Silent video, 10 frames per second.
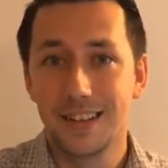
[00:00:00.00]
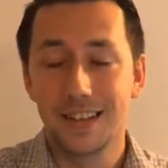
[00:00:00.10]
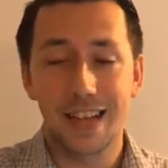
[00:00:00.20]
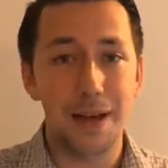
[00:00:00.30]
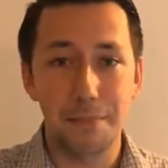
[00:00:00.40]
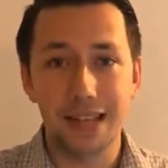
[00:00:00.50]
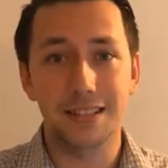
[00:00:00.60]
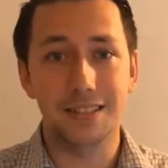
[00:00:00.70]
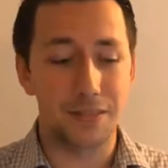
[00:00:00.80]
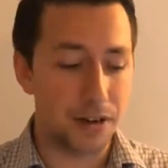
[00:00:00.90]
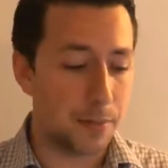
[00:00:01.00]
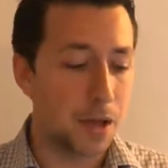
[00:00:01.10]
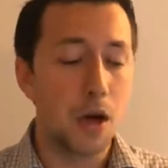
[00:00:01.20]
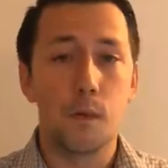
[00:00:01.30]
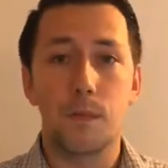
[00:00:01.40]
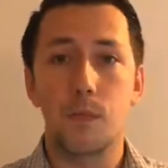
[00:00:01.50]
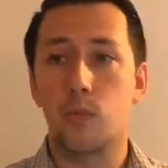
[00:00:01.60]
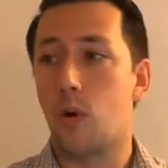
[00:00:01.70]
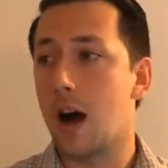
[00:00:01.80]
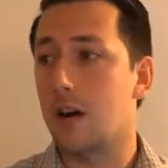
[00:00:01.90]
Can't make this stuff up.
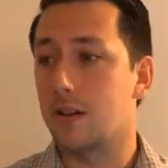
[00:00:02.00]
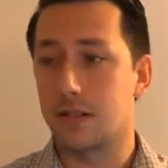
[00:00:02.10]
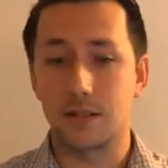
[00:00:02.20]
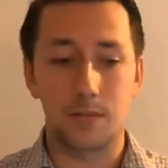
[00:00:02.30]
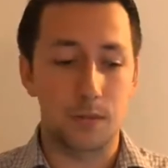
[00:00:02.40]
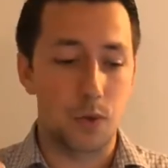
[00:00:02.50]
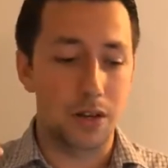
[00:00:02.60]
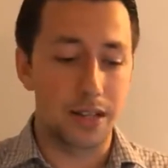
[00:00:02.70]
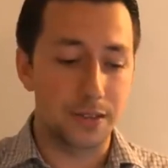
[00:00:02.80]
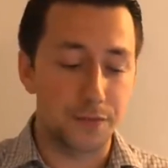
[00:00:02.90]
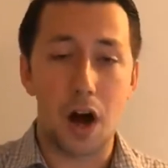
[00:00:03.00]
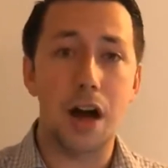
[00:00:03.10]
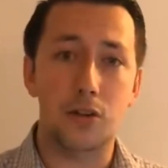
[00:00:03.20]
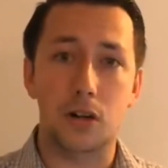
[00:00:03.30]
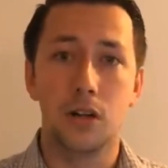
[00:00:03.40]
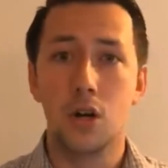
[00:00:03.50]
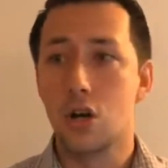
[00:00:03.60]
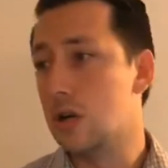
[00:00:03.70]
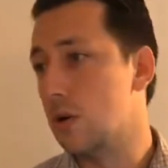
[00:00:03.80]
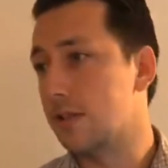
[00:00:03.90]
While his father,
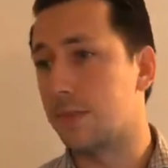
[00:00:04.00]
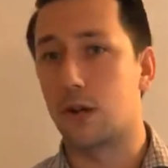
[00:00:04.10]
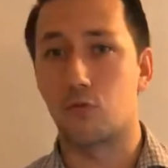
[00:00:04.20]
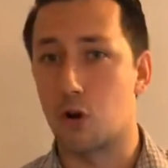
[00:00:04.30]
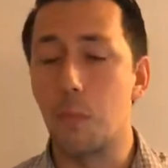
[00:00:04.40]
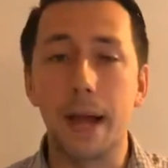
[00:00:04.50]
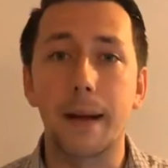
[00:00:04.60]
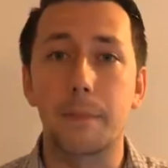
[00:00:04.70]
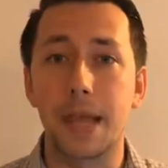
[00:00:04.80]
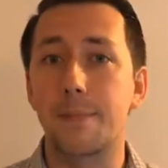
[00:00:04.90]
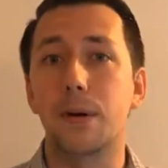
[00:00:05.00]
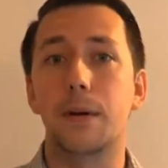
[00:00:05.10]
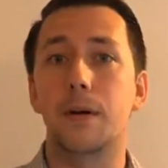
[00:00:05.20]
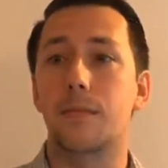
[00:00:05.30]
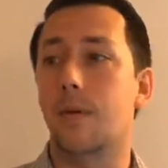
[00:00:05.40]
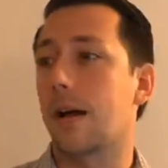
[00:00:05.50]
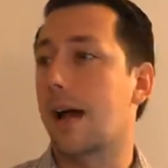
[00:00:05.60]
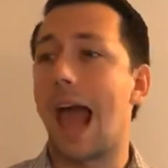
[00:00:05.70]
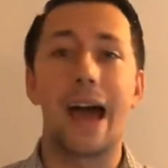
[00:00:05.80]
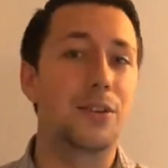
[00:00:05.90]
who has been groping people,
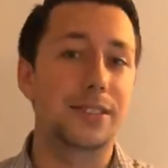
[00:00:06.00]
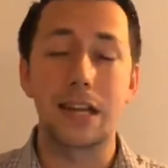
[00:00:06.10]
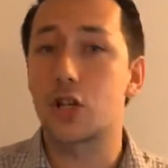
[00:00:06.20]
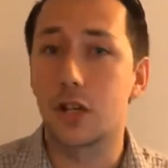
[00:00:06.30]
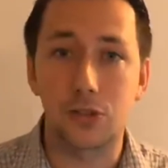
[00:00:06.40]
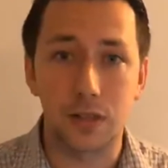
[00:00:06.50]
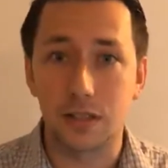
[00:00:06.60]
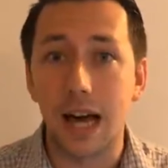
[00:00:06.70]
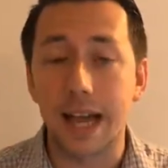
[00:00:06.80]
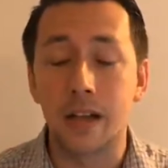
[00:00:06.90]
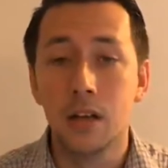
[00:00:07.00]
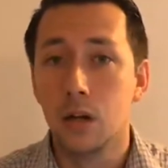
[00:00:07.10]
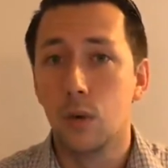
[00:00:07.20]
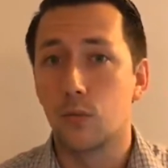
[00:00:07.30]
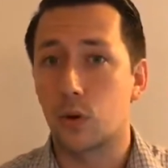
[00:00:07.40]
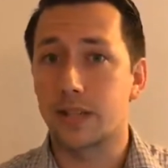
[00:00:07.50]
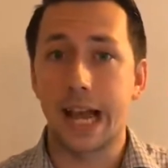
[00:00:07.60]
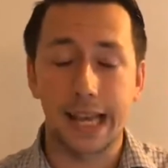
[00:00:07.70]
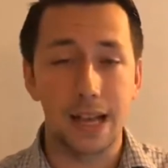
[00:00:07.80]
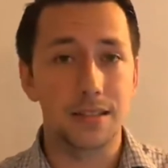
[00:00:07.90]
adults and children alike, for
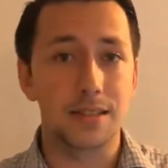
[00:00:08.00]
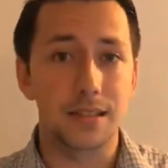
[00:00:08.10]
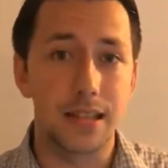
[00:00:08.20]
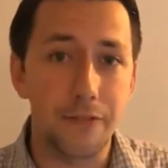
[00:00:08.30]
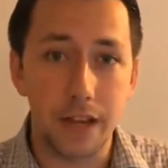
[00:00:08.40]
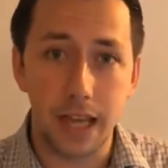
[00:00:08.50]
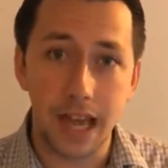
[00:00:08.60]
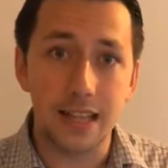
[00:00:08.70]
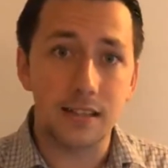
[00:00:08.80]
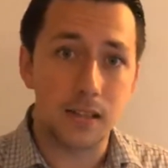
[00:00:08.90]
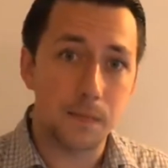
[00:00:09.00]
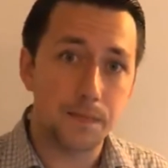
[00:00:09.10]
decades and sniffing kids,